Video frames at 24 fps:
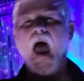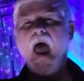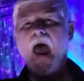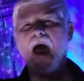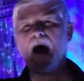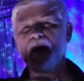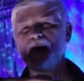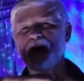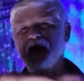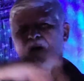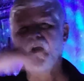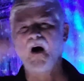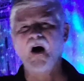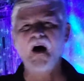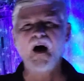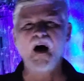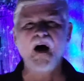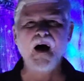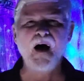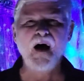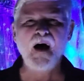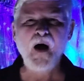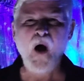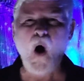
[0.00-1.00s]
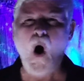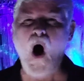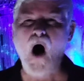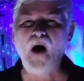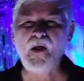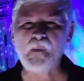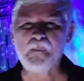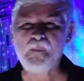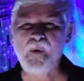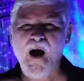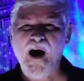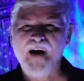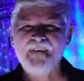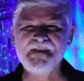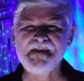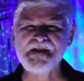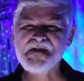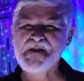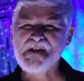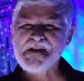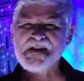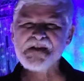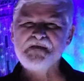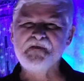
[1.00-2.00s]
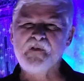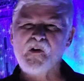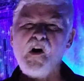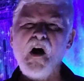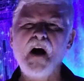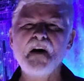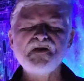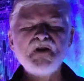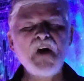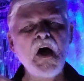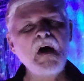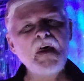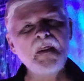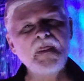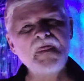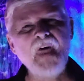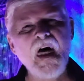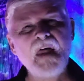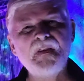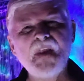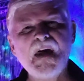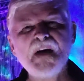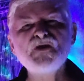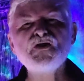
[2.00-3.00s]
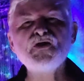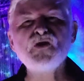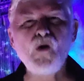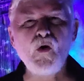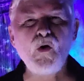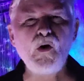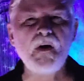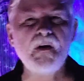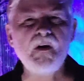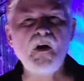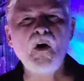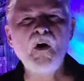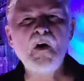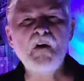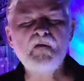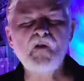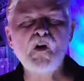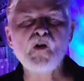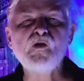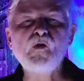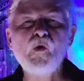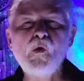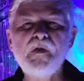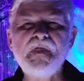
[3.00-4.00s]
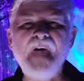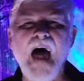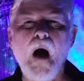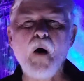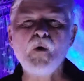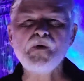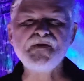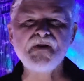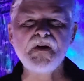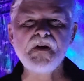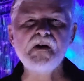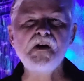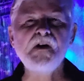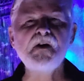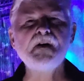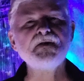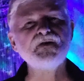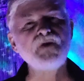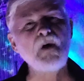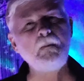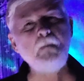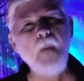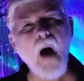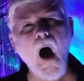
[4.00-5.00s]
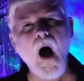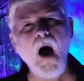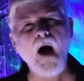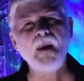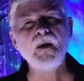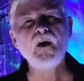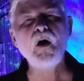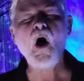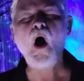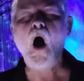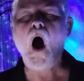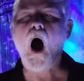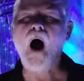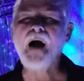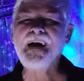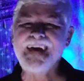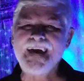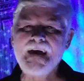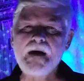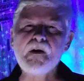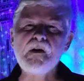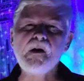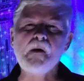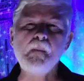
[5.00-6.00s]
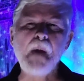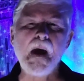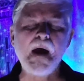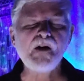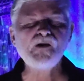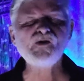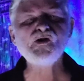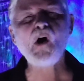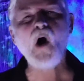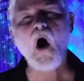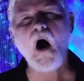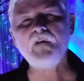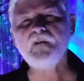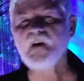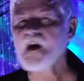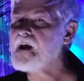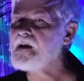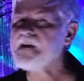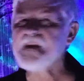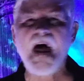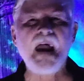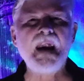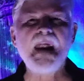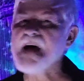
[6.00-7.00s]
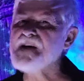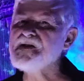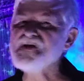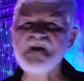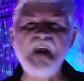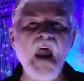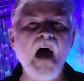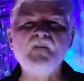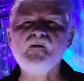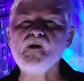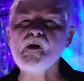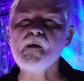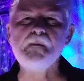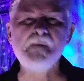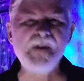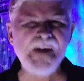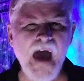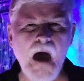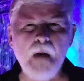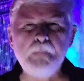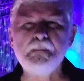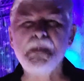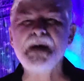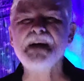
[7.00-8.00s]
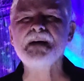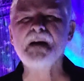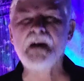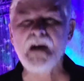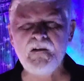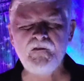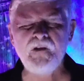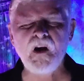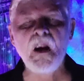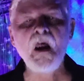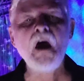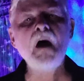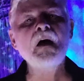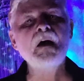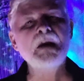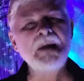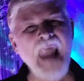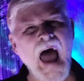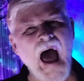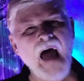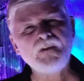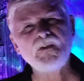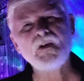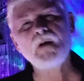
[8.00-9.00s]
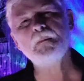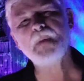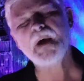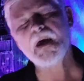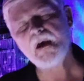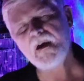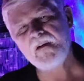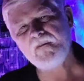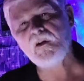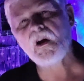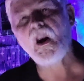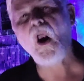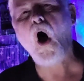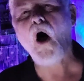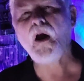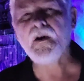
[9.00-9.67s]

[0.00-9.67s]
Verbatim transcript: and uh, all the prophecy is for us. Then they stood for 2,000 years upon a kingdom age covenant that has never yet been given, not to be given